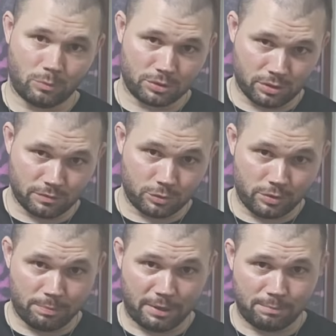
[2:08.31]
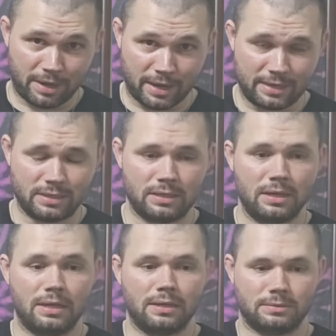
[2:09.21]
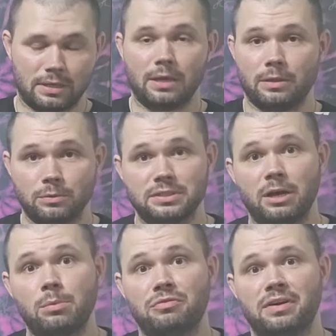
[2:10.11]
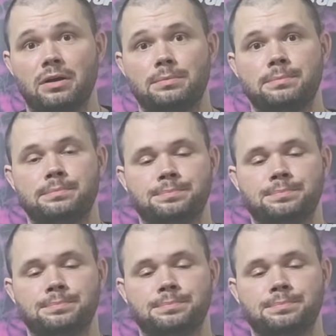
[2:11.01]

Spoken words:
Morozov to the pin pad, there was an elbow foul.